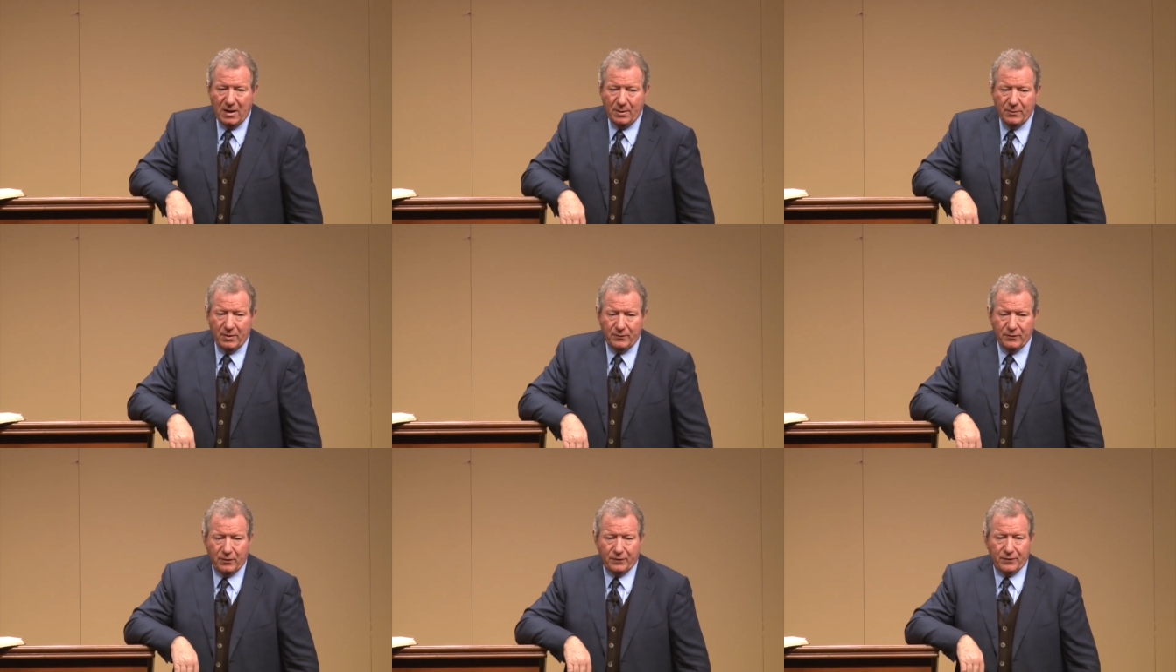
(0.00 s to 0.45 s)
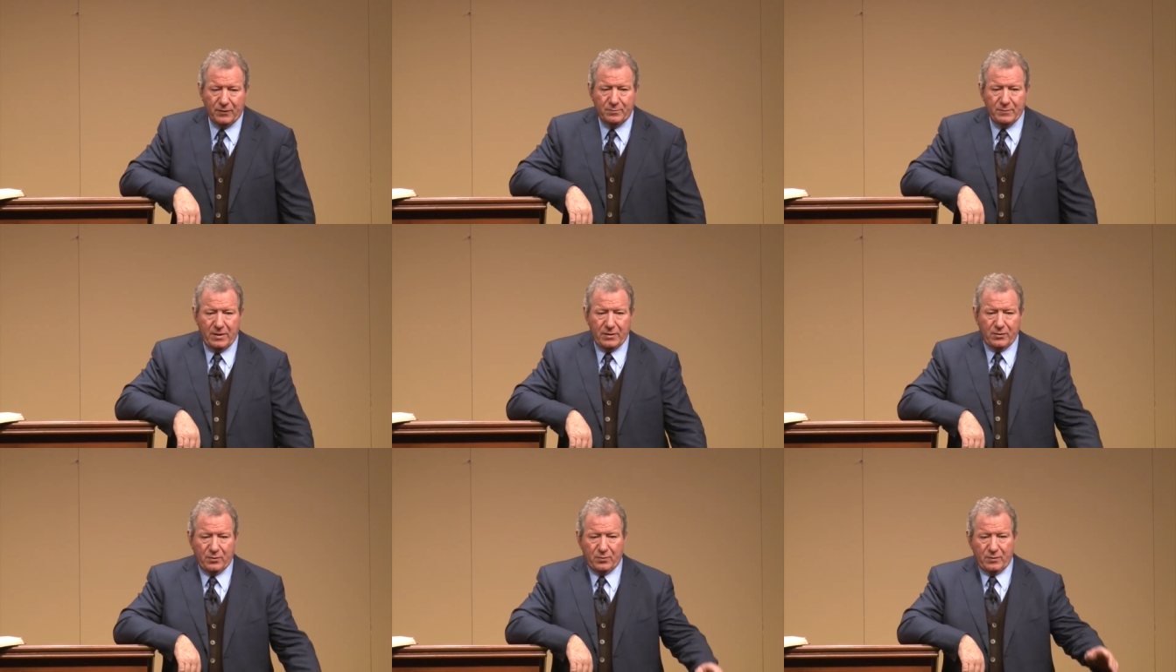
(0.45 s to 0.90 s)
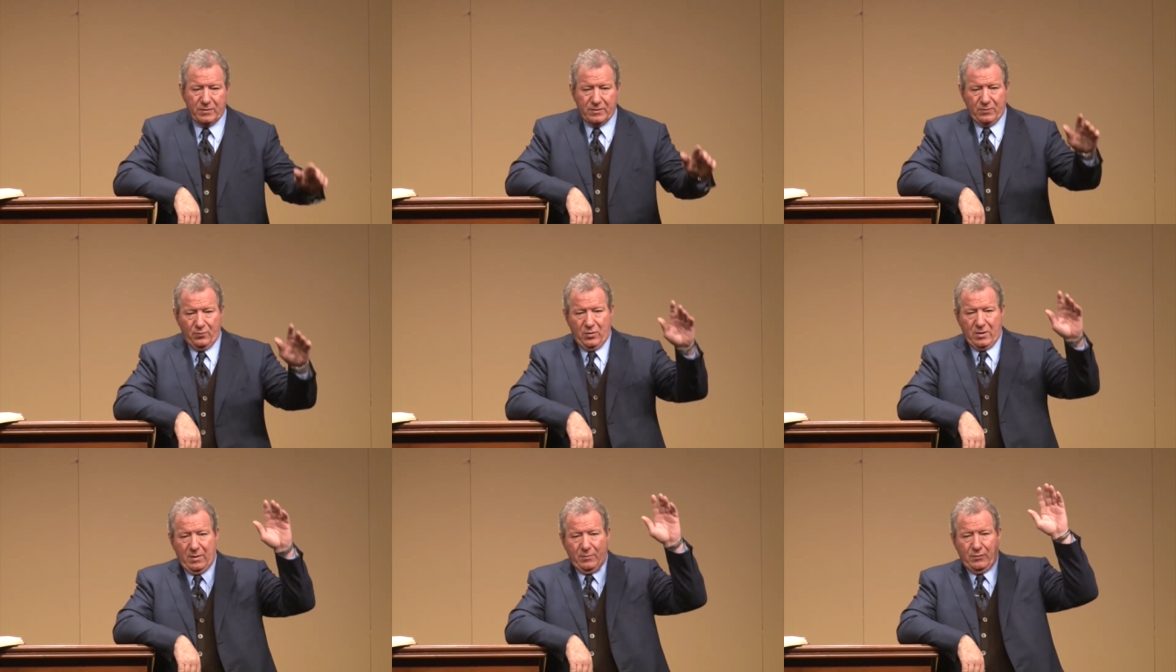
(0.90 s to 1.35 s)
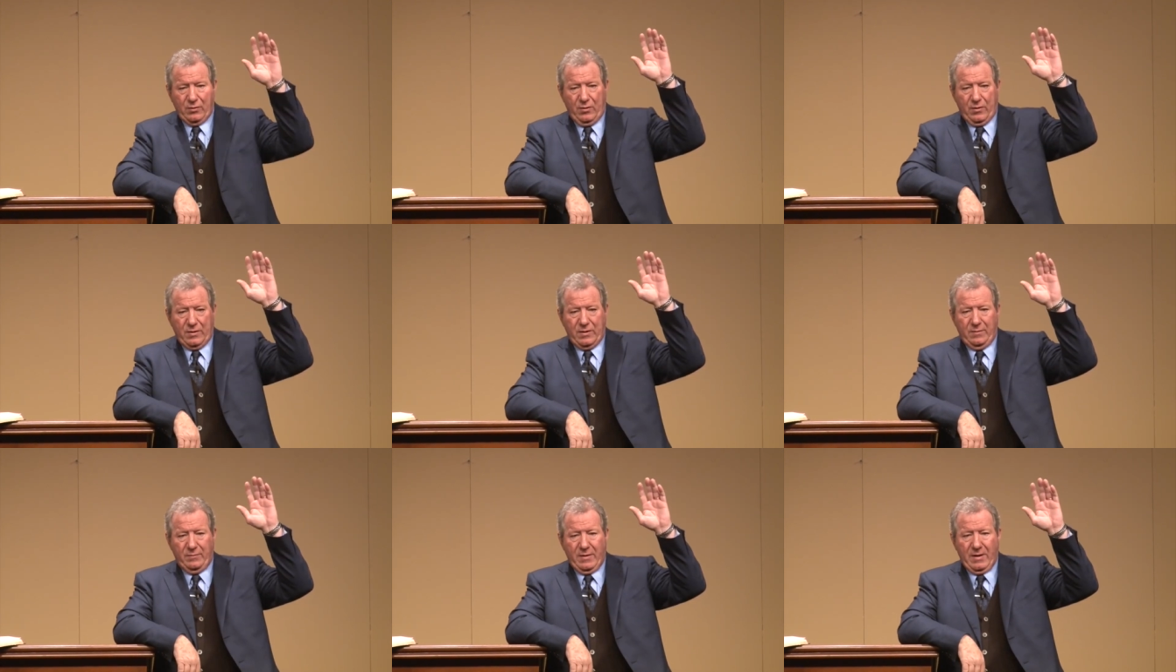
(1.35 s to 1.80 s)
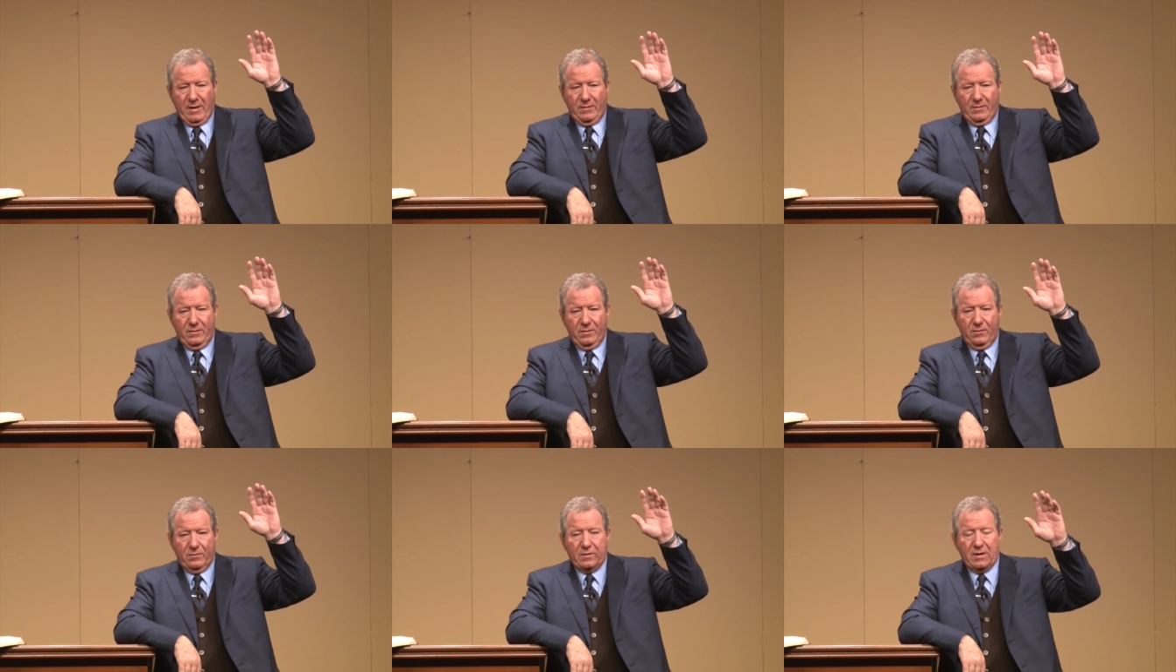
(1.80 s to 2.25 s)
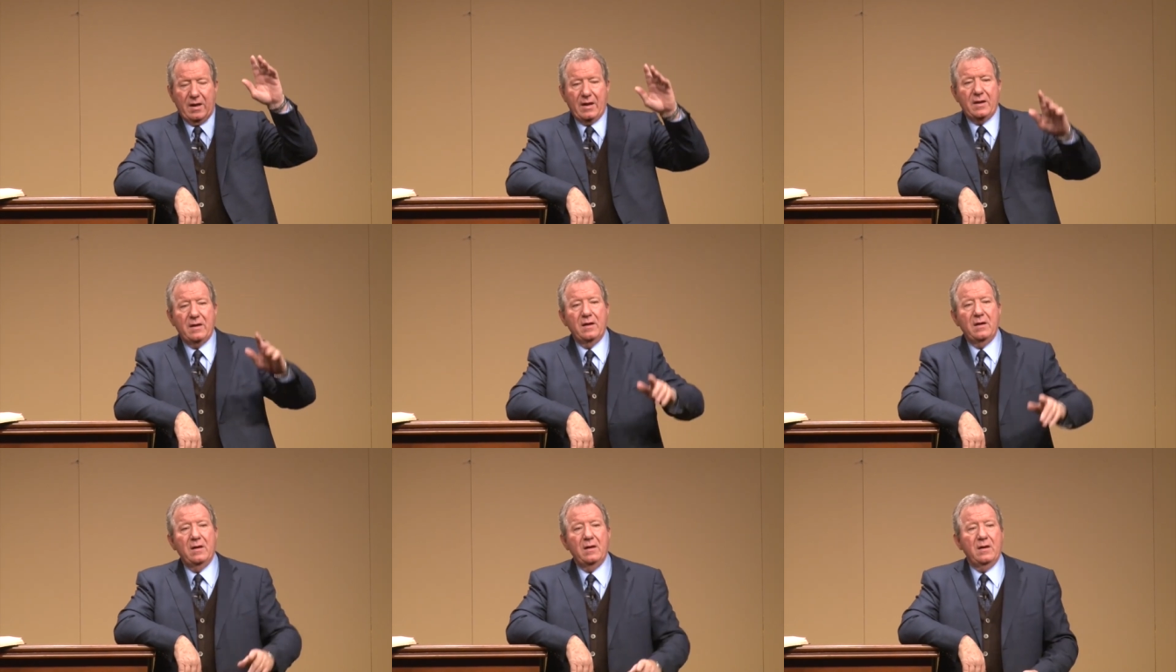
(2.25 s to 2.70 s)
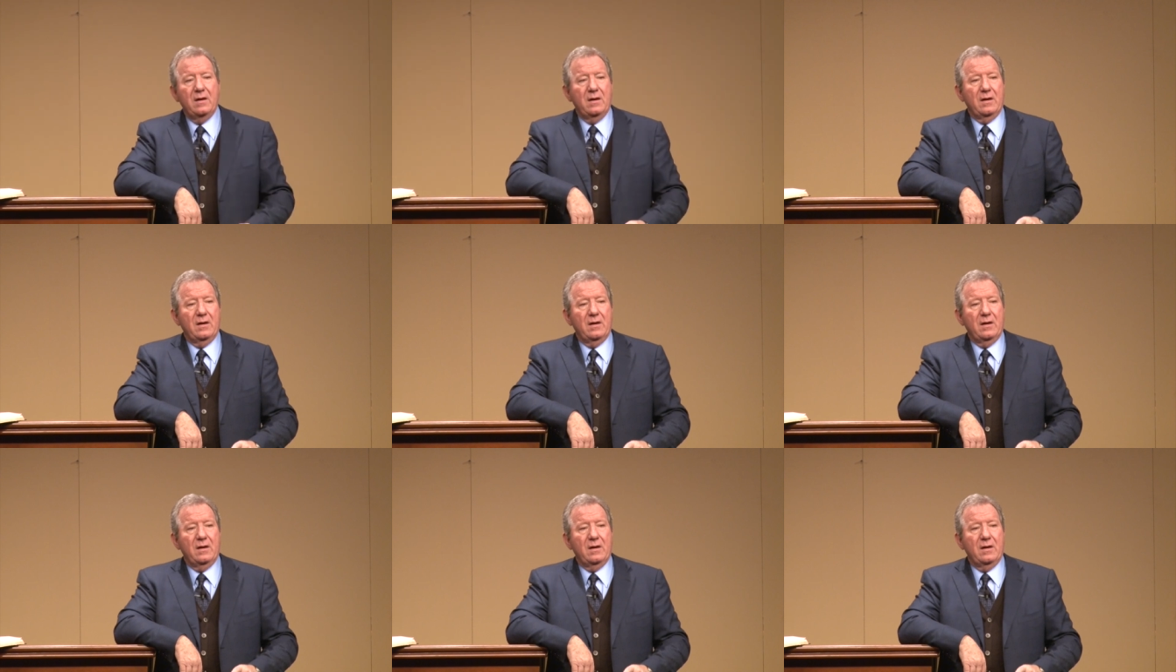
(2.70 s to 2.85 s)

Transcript: How many of you are familiar with what I'm talking about? Okay?